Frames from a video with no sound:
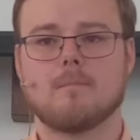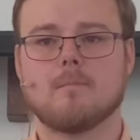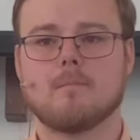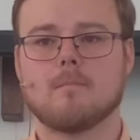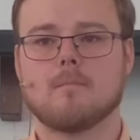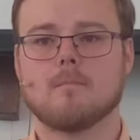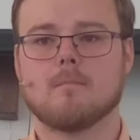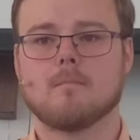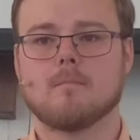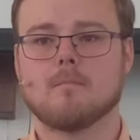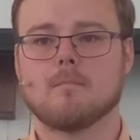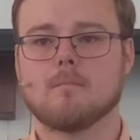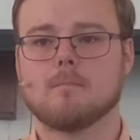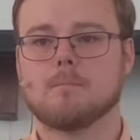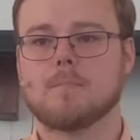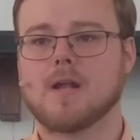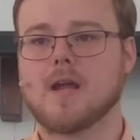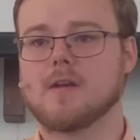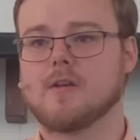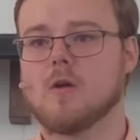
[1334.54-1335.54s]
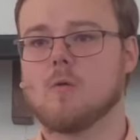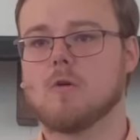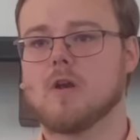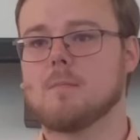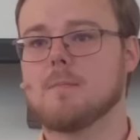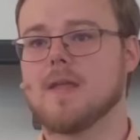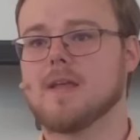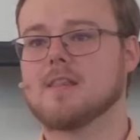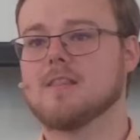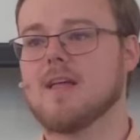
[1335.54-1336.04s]
But I don't
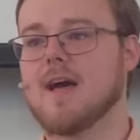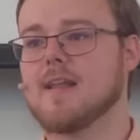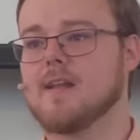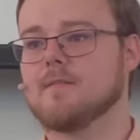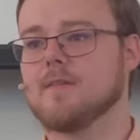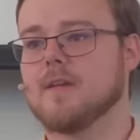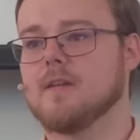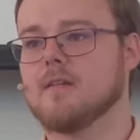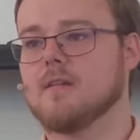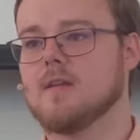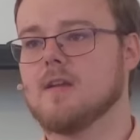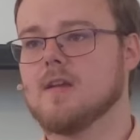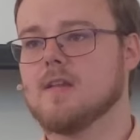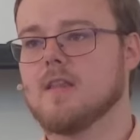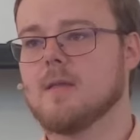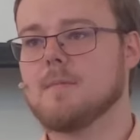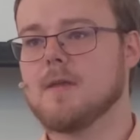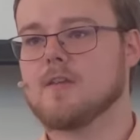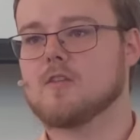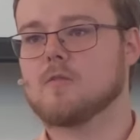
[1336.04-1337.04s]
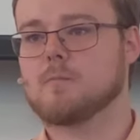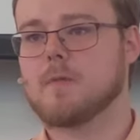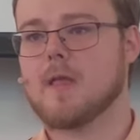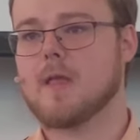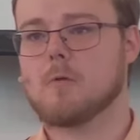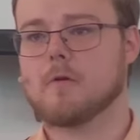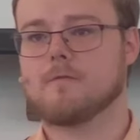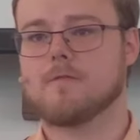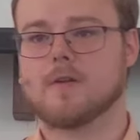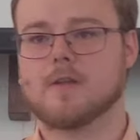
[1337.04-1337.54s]
want to make light of it. Let me
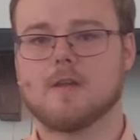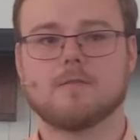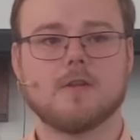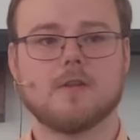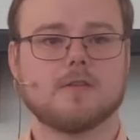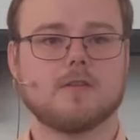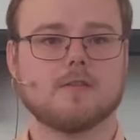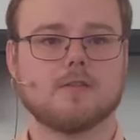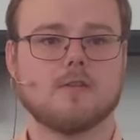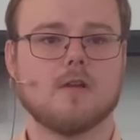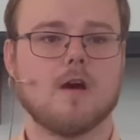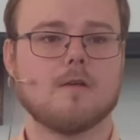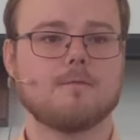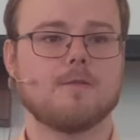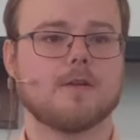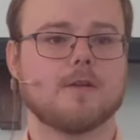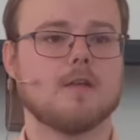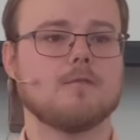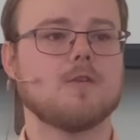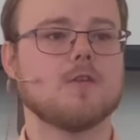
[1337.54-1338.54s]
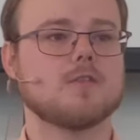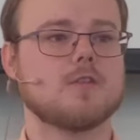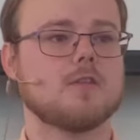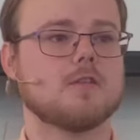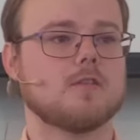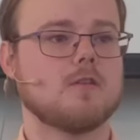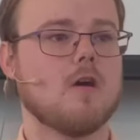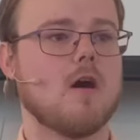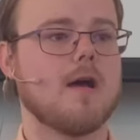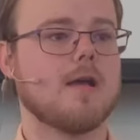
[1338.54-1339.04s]
explain what forgiveness is not. Forgiveness
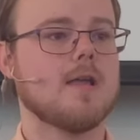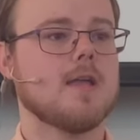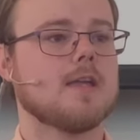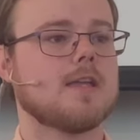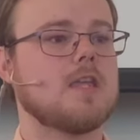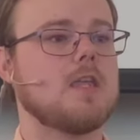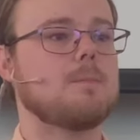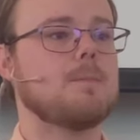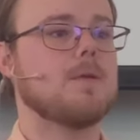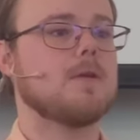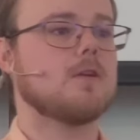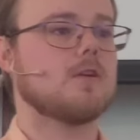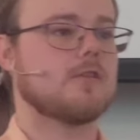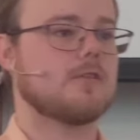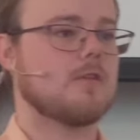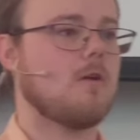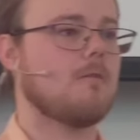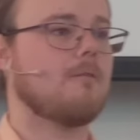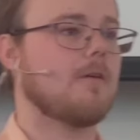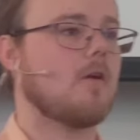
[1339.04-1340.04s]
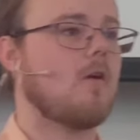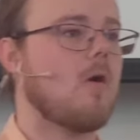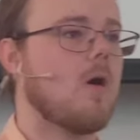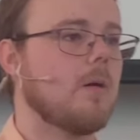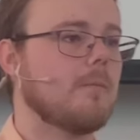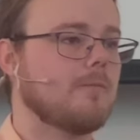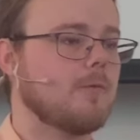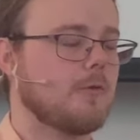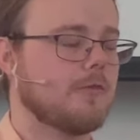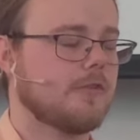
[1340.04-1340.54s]
is not keeping yourself in a
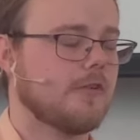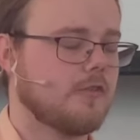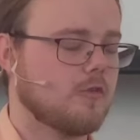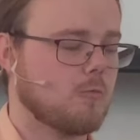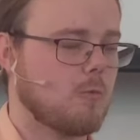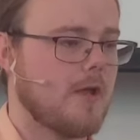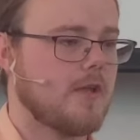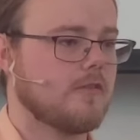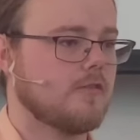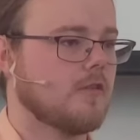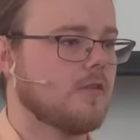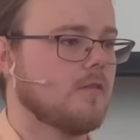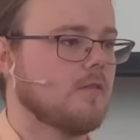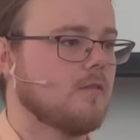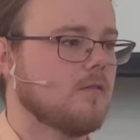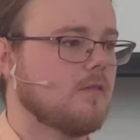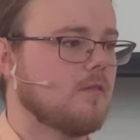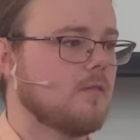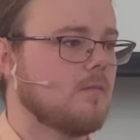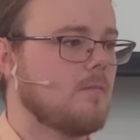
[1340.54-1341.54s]
harmful situation.